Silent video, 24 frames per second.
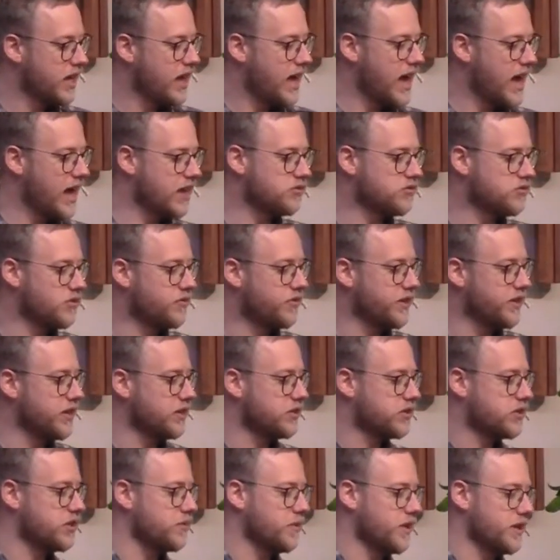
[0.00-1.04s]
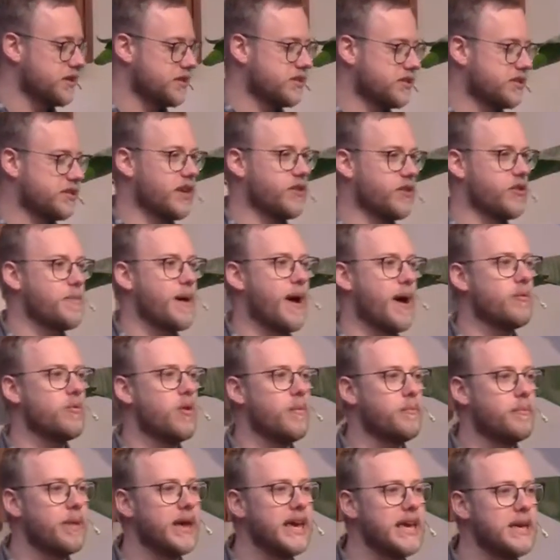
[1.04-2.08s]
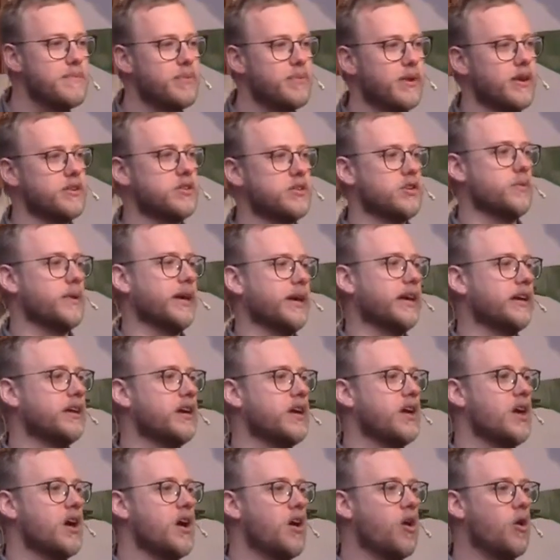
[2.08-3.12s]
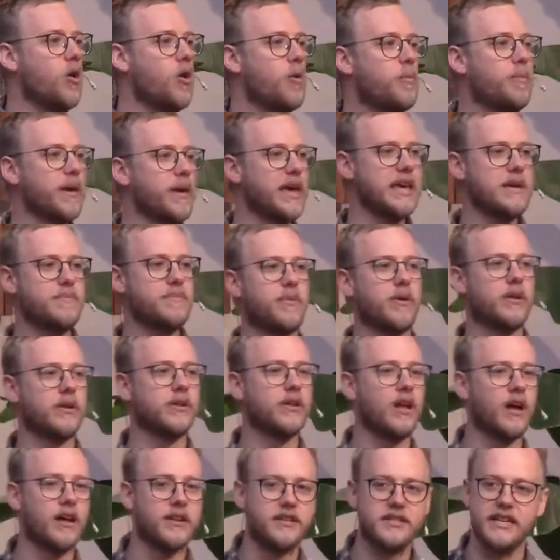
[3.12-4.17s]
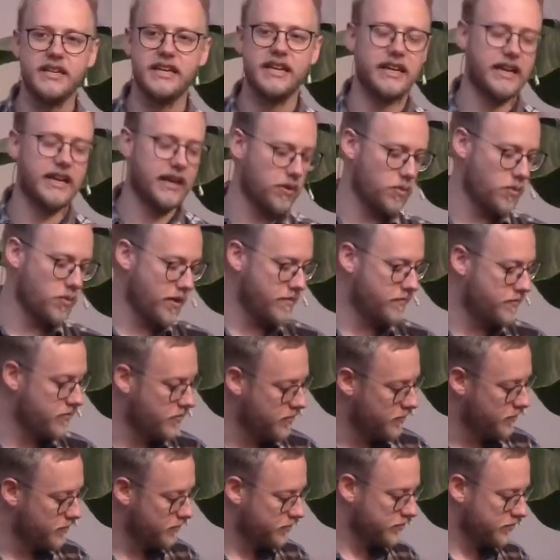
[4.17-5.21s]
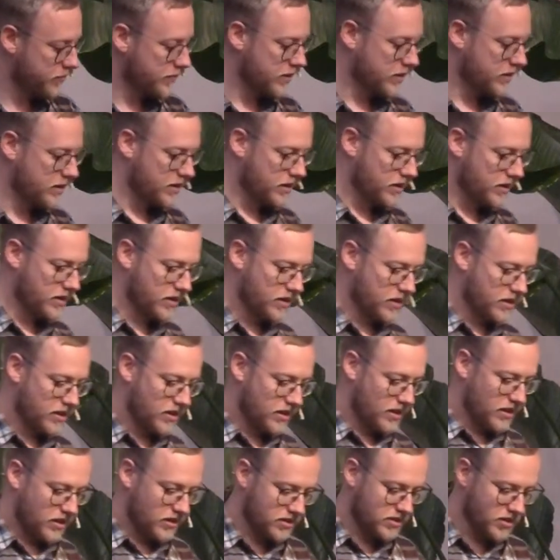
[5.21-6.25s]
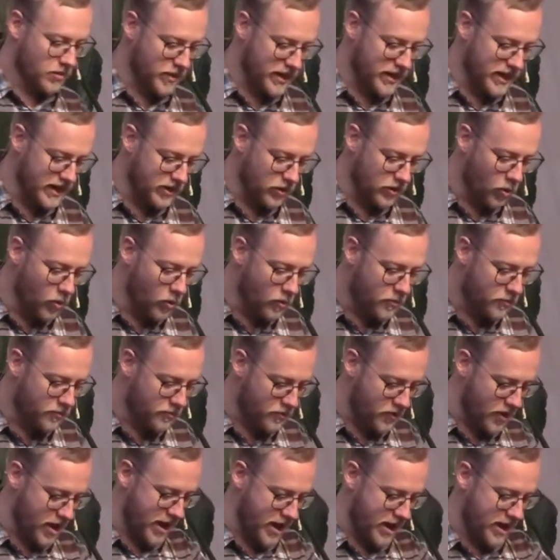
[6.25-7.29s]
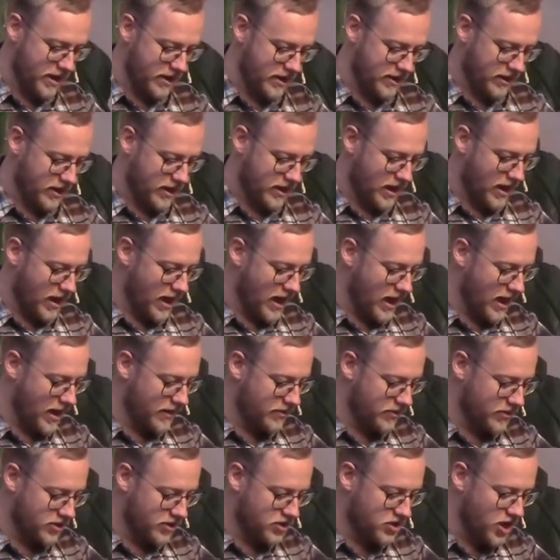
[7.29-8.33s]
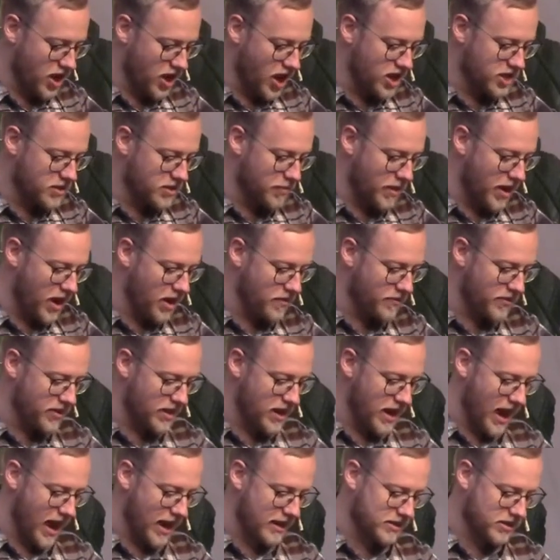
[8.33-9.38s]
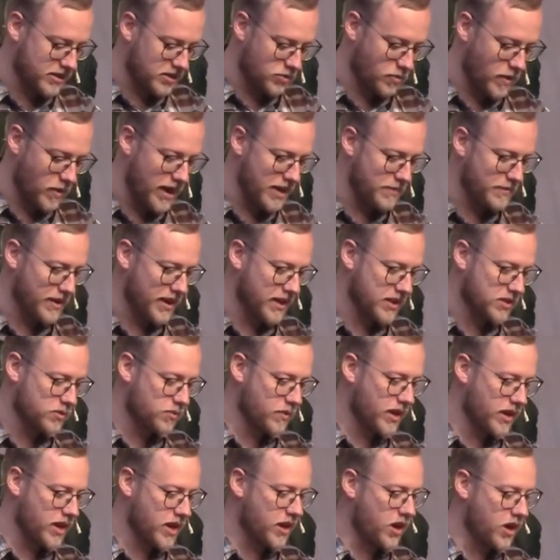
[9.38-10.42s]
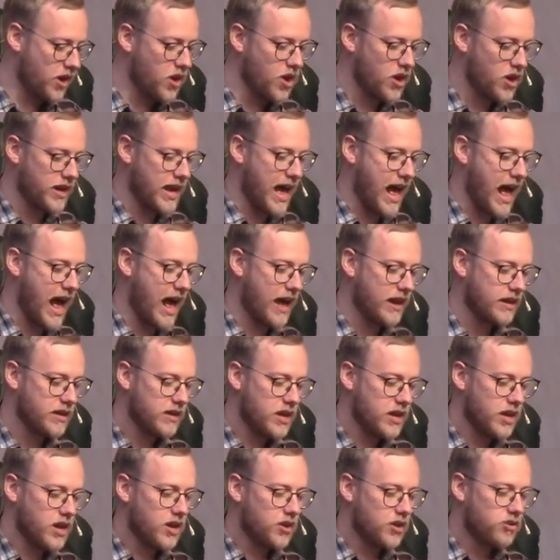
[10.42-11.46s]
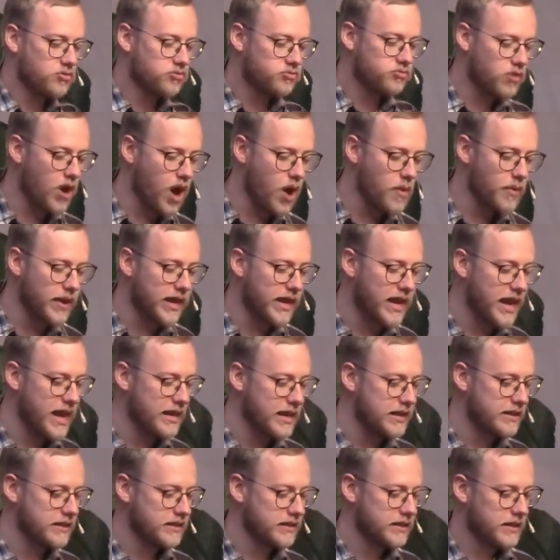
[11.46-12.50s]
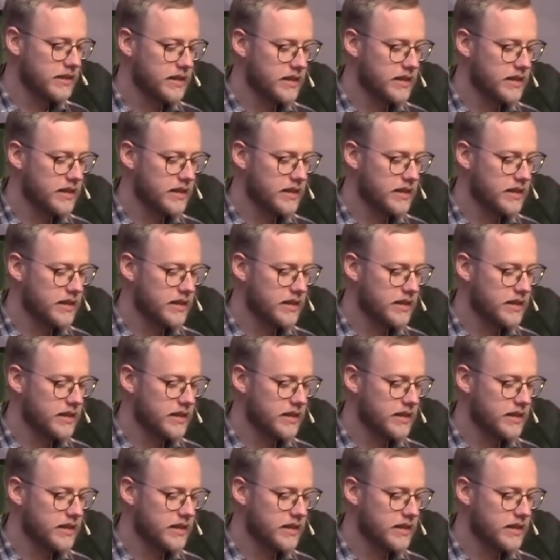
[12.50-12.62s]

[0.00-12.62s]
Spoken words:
has revealed to us. They're about what people are doing or people are dealing with. So we need all three in the church, but over the next 20 minutes, we're going to look at growing in,